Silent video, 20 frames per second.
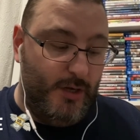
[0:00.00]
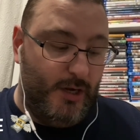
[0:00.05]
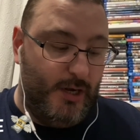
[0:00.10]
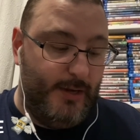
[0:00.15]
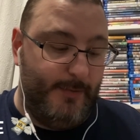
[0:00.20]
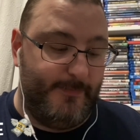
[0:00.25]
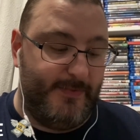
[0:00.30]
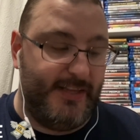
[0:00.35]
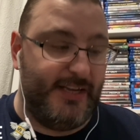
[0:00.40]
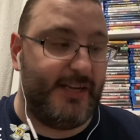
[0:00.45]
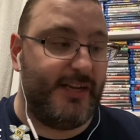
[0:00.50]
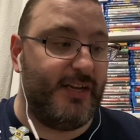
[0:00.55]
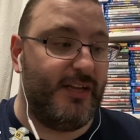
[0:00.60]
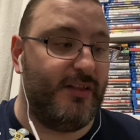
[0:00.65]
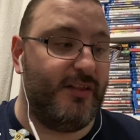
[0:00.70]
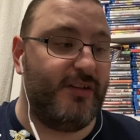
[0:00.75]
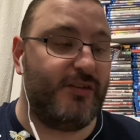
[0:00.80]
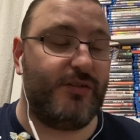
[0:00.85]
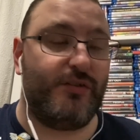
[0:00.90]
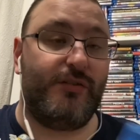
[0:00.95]
I'm thinking
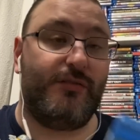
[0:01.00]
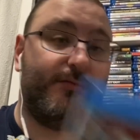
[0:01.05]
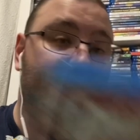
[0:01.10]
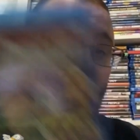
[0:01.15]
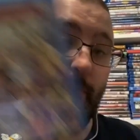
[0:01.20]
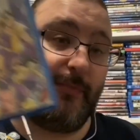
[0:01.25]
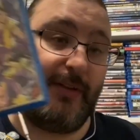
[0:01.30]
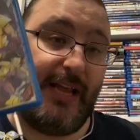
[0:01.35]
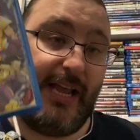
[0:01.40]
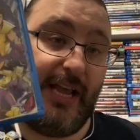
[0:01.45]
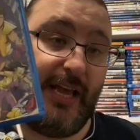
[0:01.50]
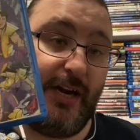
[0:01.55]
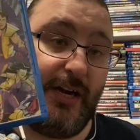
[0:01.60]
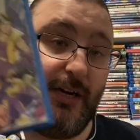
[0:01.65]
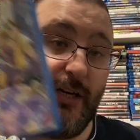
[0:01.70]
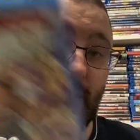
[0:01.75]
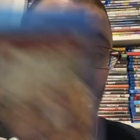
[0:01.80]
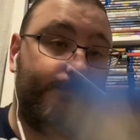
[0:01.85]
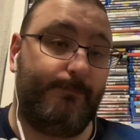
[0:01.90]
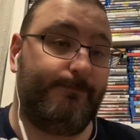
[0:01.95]
this is from
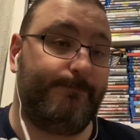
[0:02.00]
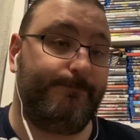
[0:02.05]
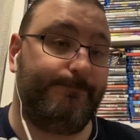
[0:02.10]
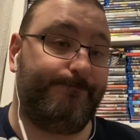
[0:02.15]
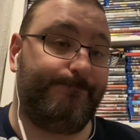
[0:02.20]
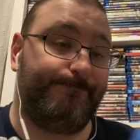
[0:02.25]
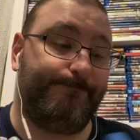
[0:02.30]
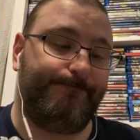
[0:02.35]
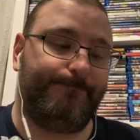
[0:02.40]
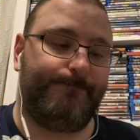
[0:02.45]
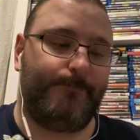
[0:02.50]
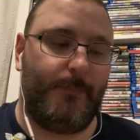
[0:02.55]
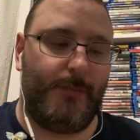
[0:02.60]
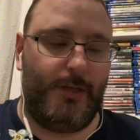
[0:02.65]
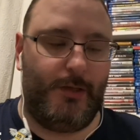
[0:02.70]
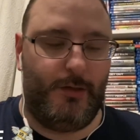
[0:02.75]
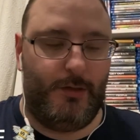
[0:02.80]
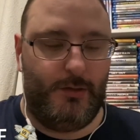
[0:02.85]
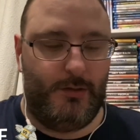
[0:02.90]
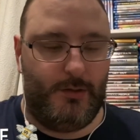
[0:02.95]
Canada.
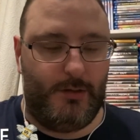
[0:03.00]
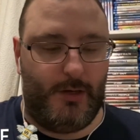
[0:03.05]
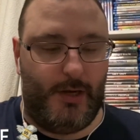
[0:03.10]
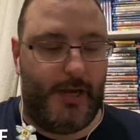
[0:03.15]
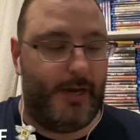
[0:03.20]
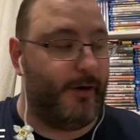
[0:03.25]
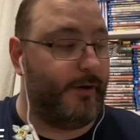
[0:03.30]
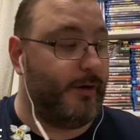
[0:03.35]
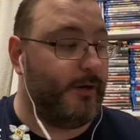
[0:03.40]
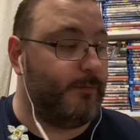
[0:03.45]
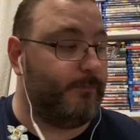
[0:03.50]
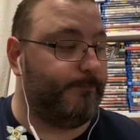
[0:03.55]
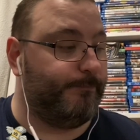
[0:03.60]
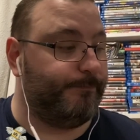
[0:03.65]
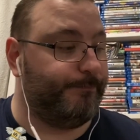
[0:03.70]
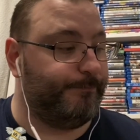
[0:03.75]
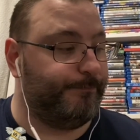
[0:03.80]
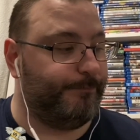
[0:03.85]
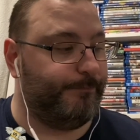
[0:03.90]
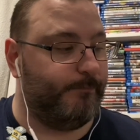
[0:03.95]
I don't know.
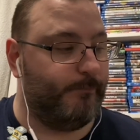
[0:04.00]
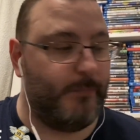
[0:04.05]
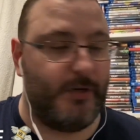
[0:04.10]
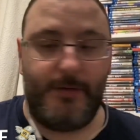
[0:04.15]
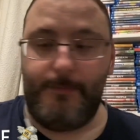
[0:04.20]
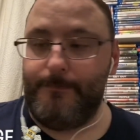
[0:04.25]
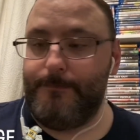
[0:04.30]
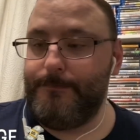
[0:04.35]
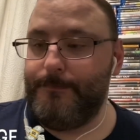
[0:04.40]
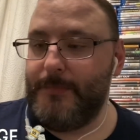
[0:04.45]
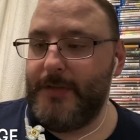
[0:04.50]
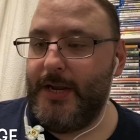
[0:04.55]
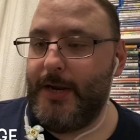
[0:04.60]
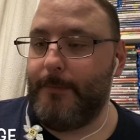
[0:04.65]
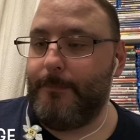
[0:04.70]
Yeah.